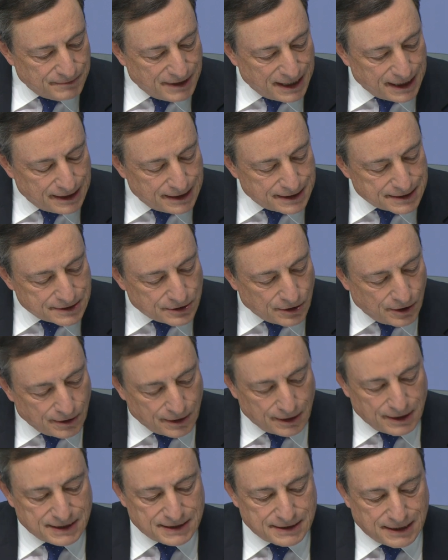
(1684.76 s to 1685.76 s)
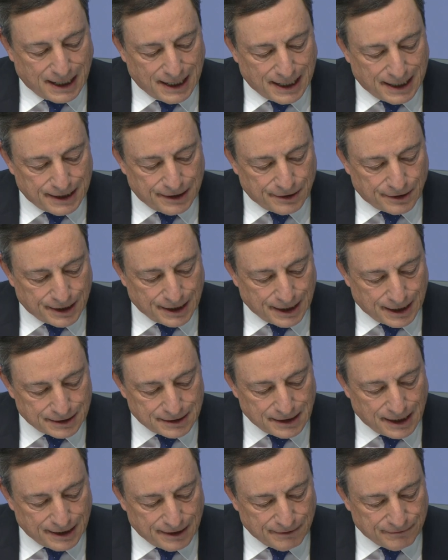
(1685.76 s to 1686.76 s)
mainly this higher
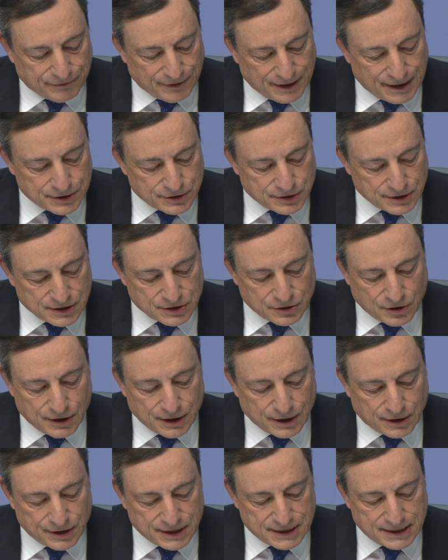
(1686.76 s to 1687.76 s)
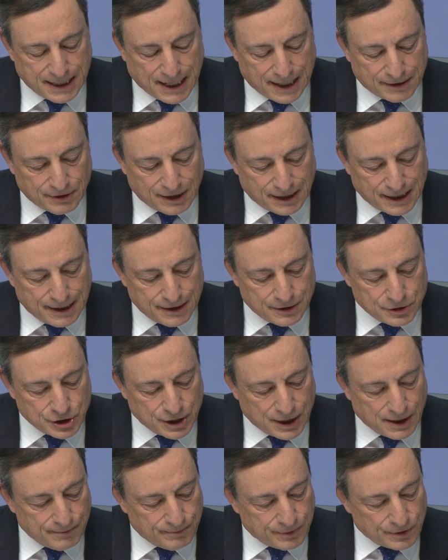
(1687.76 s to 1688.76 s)
headline inflation, strong increase in annual energy
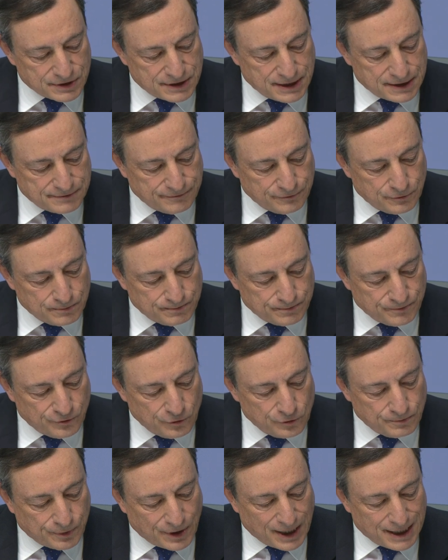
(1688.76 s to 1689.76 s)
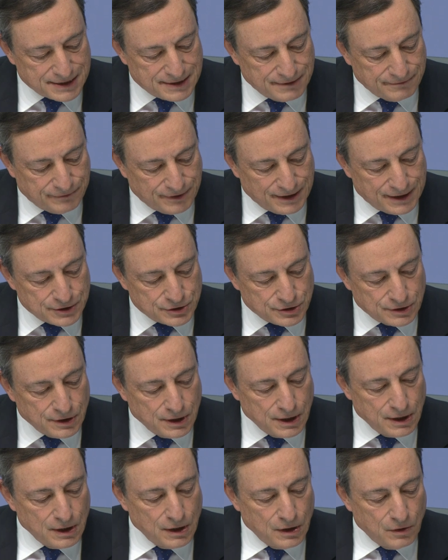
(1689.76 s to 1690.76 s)
and unprocessed food price inflation,
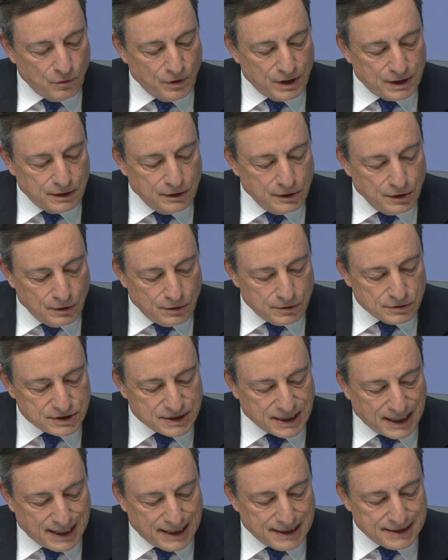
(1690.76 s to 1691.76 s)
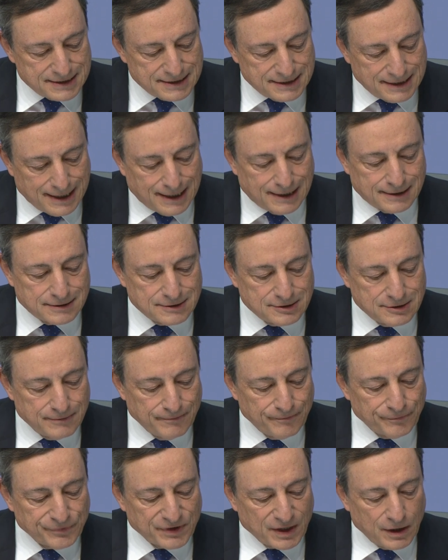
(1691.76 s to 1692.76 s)
with no signs yet
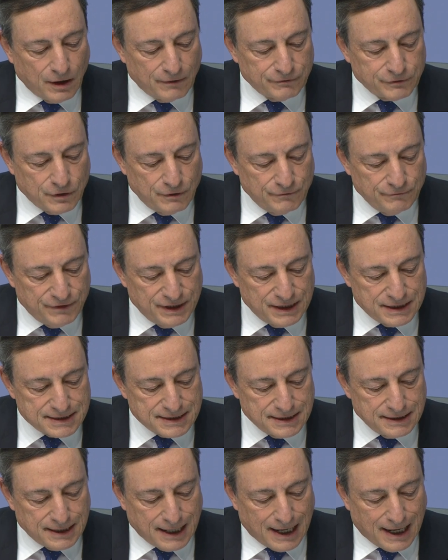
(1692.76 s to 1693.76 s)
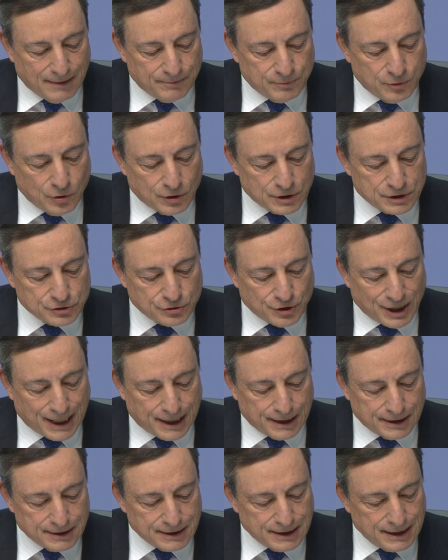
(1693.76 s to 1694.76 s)
of convincing upward
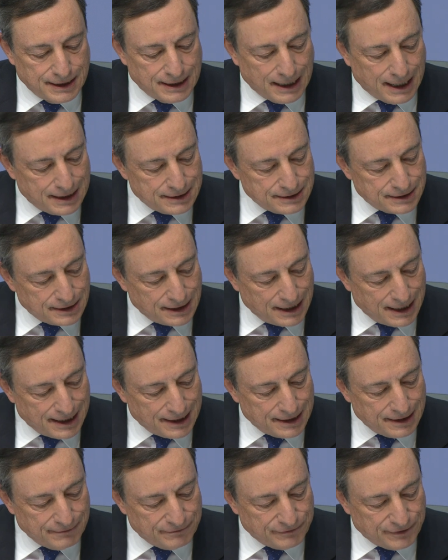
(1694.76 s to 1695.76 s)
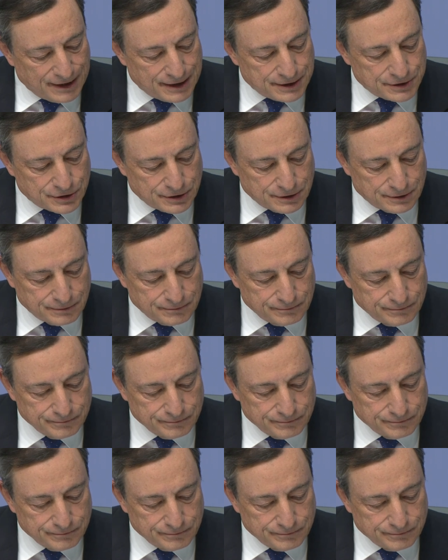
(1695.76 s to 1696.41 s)
trend in underlying inflation.